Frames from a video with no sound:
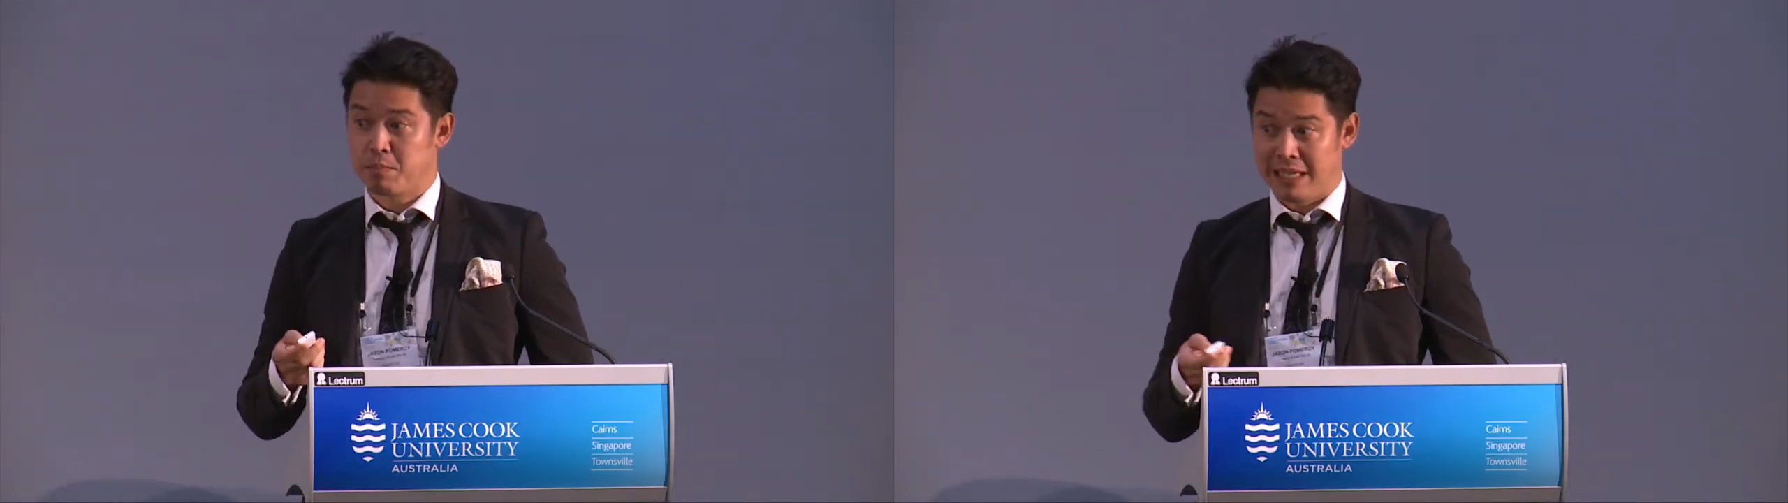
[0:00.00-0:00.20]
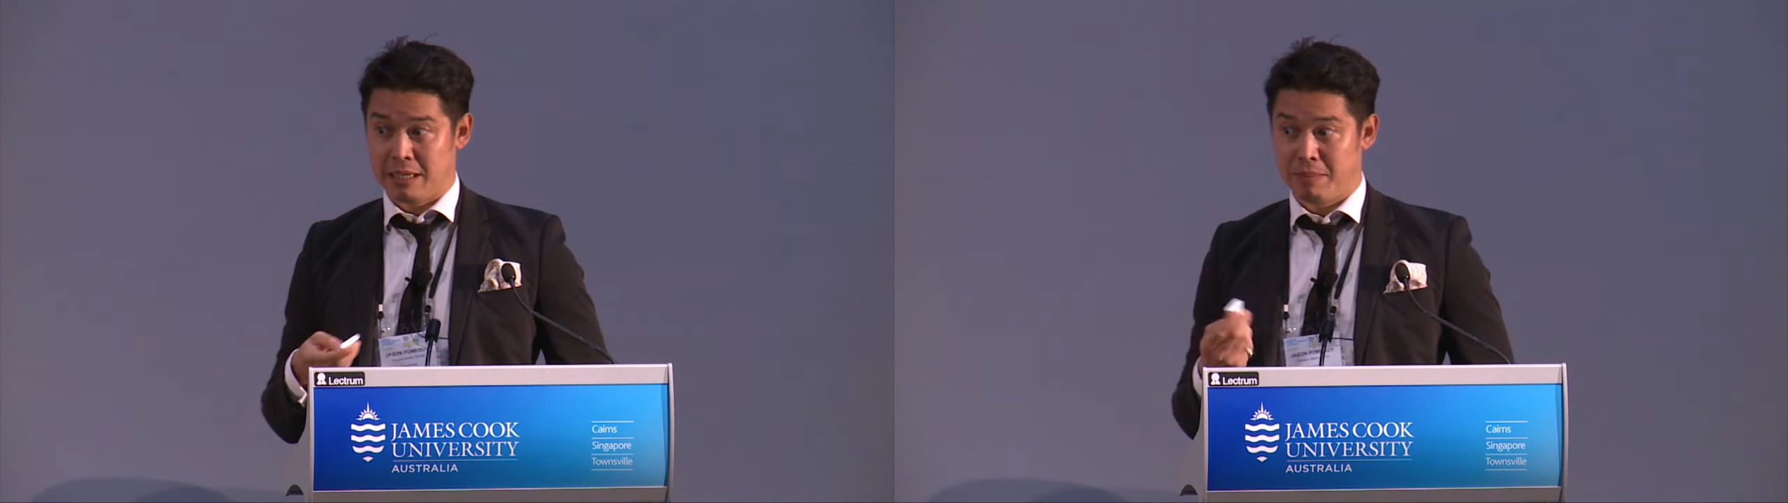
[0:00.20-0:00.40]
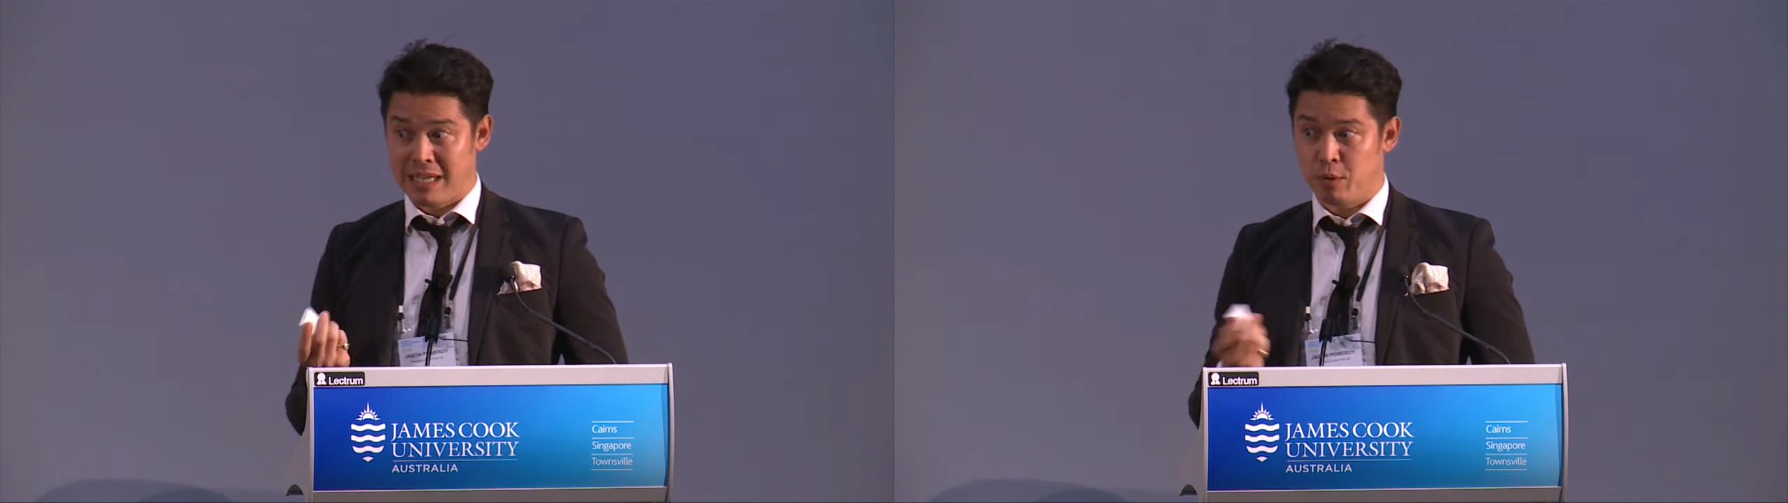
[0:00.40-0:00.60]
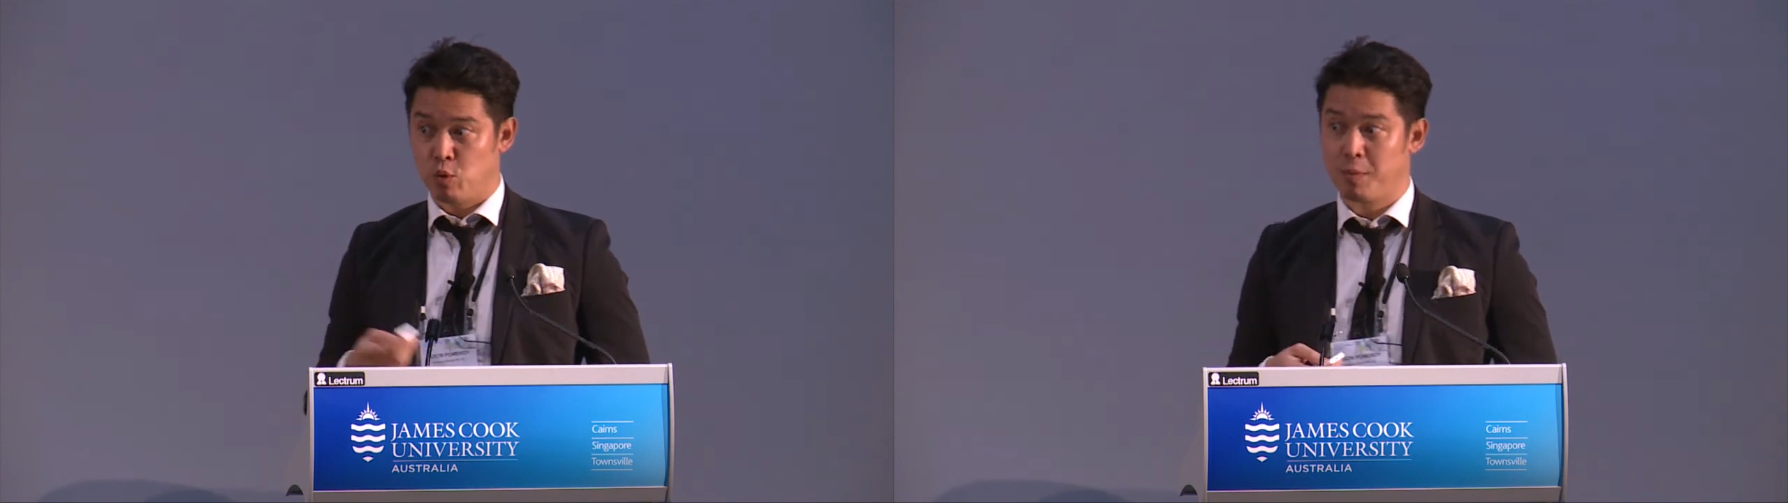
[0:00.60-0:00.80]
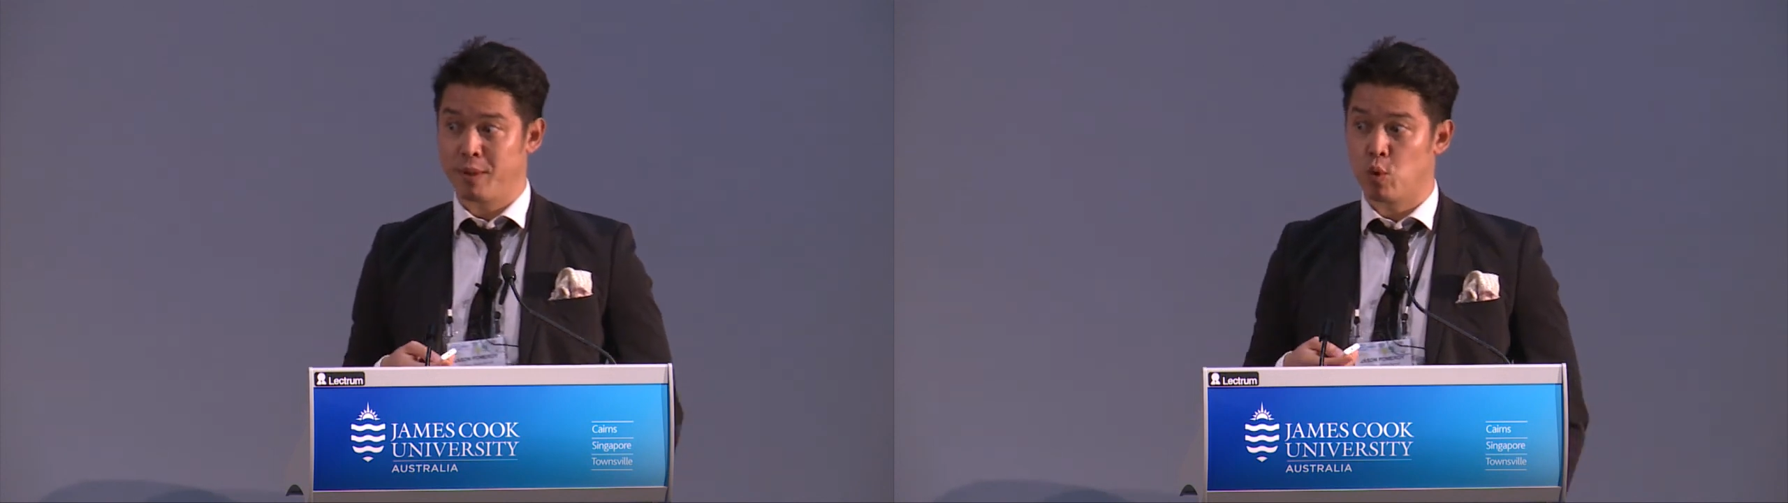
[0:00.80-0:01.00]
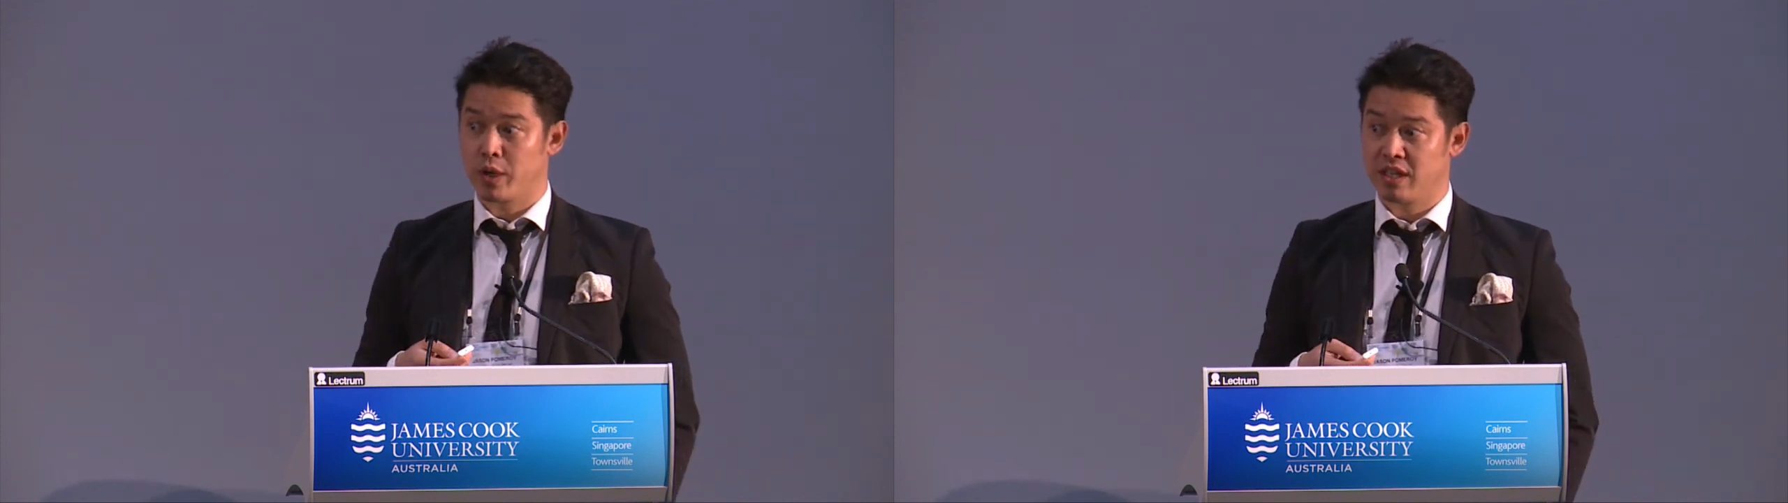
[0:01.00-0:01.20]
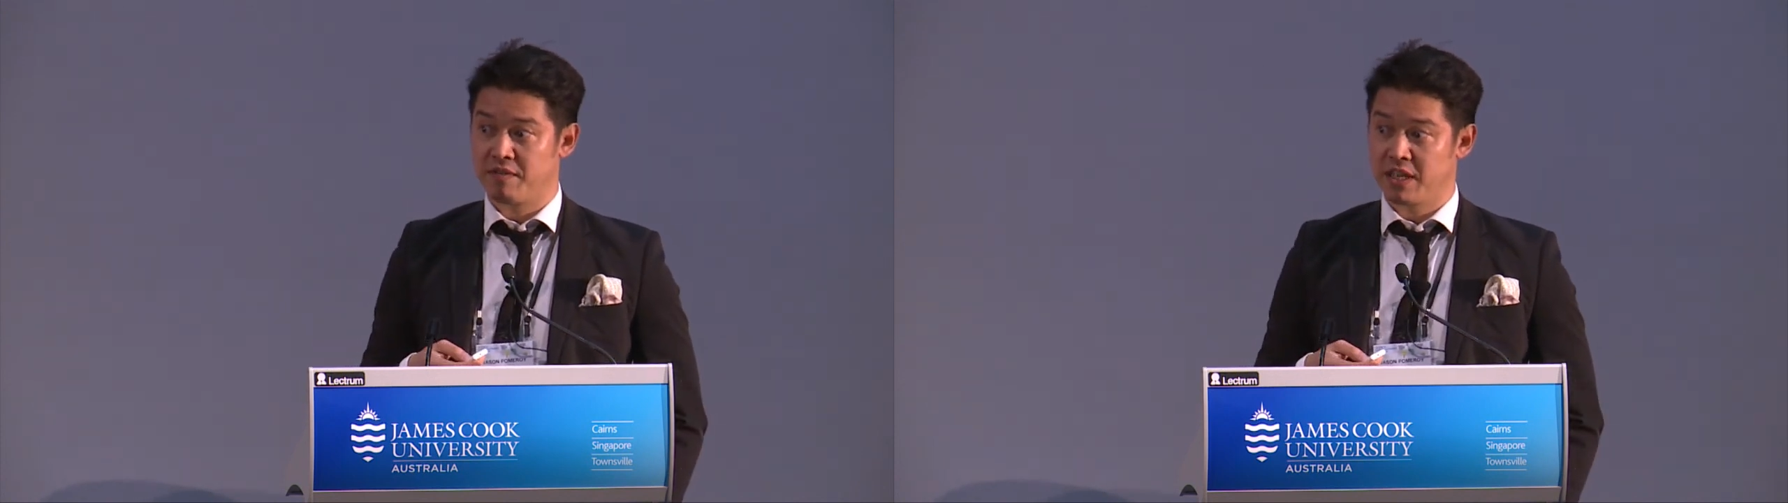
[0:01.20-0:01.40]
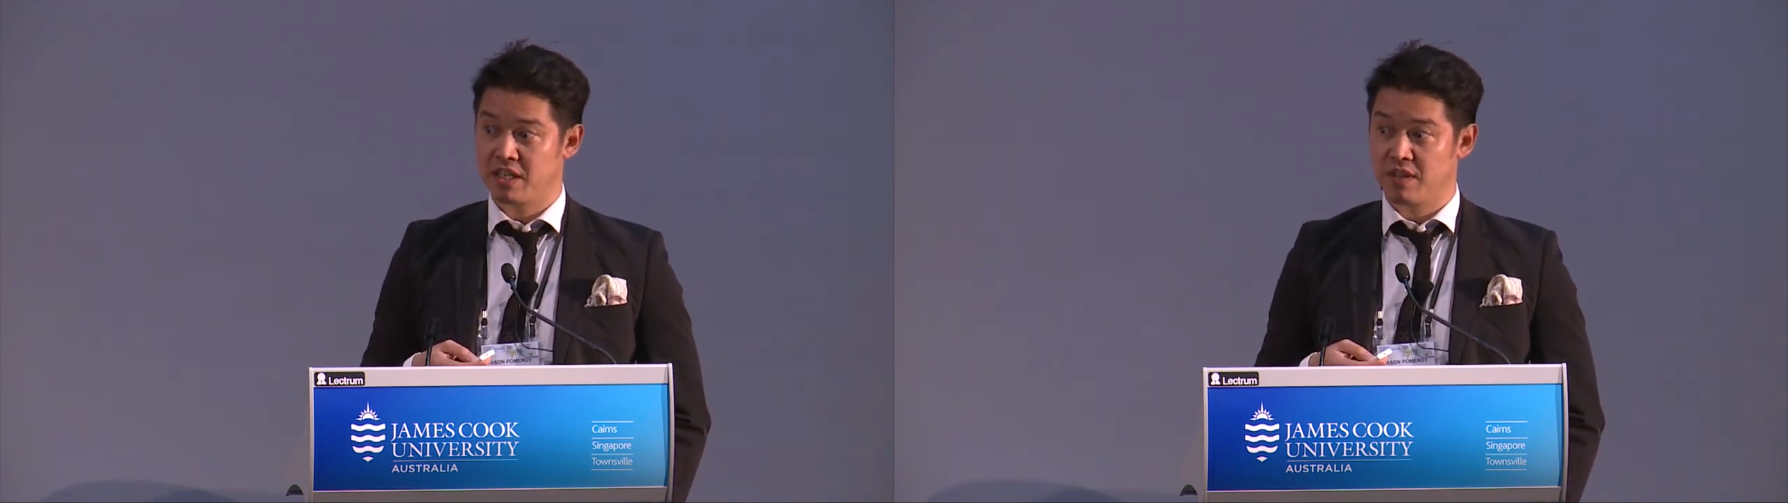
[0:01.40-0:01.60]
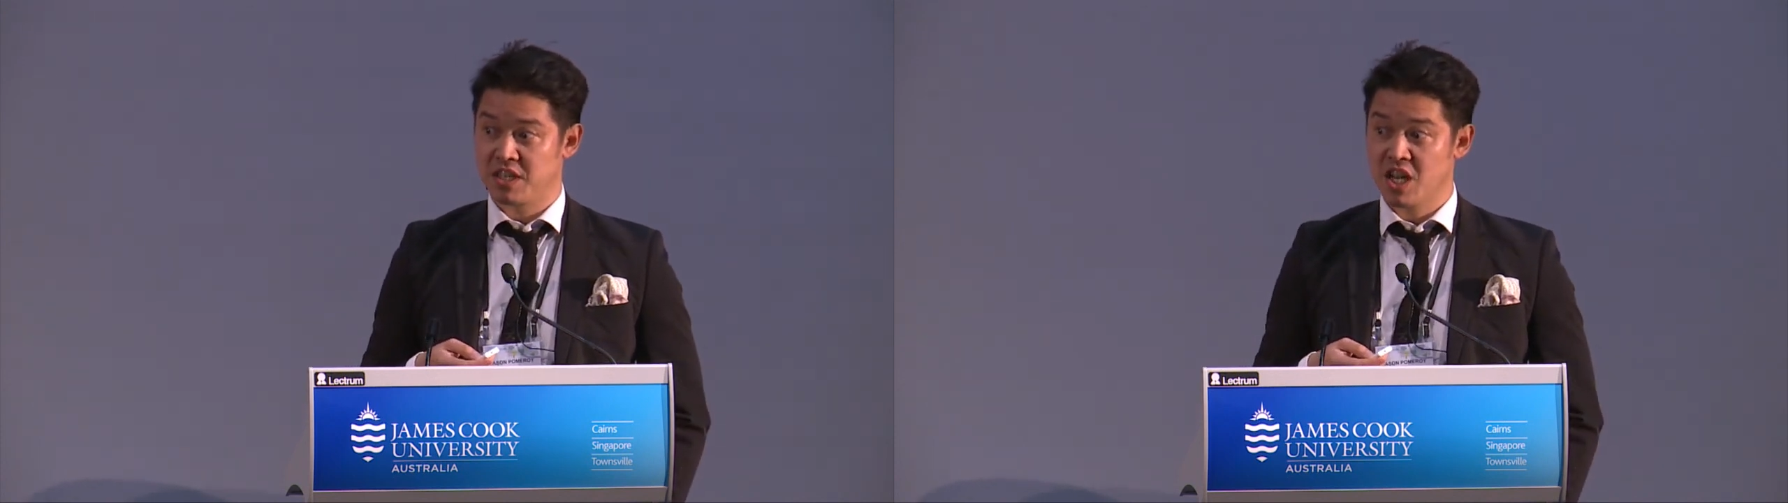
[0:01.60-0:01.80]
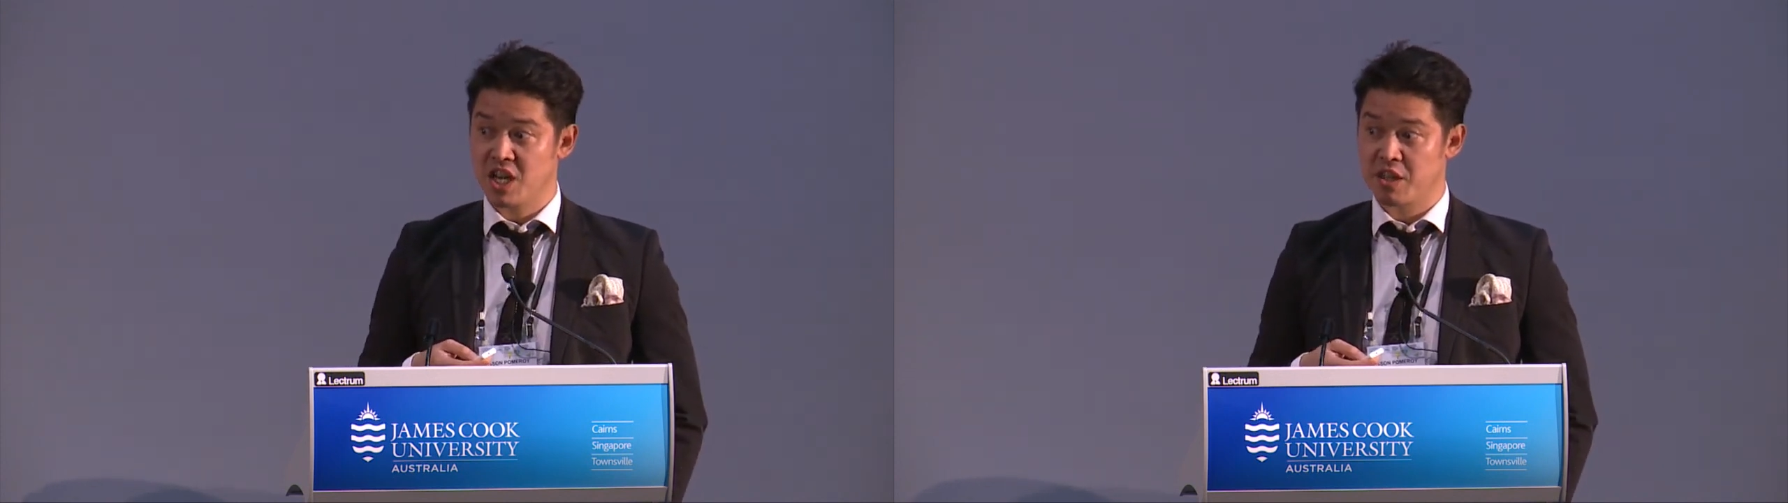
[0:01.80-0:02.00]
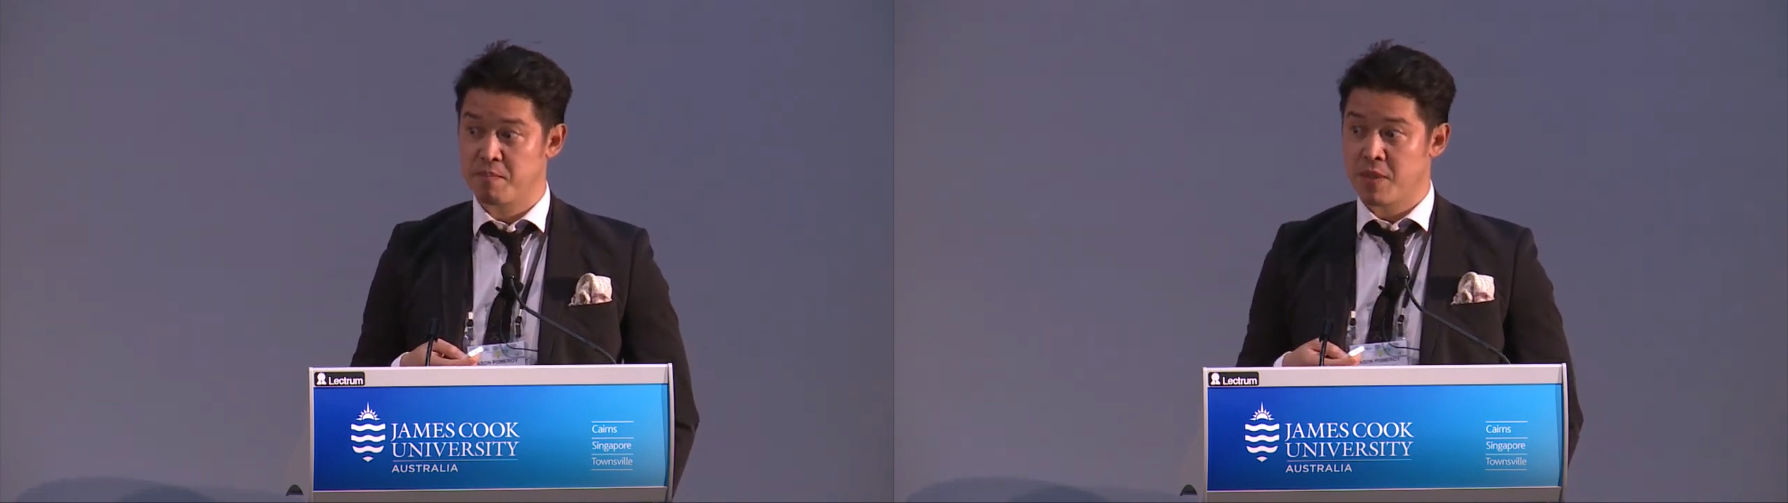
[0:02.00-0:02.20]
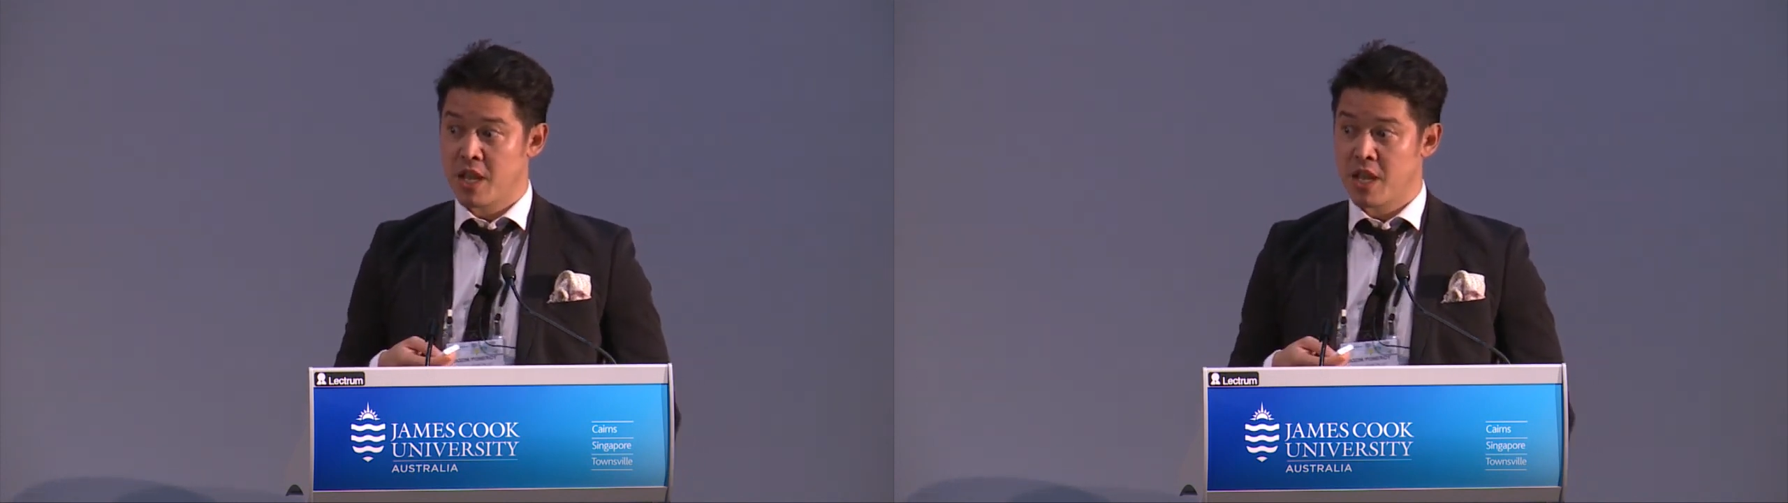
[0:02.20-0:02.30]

billion people will be walking the face of this earth.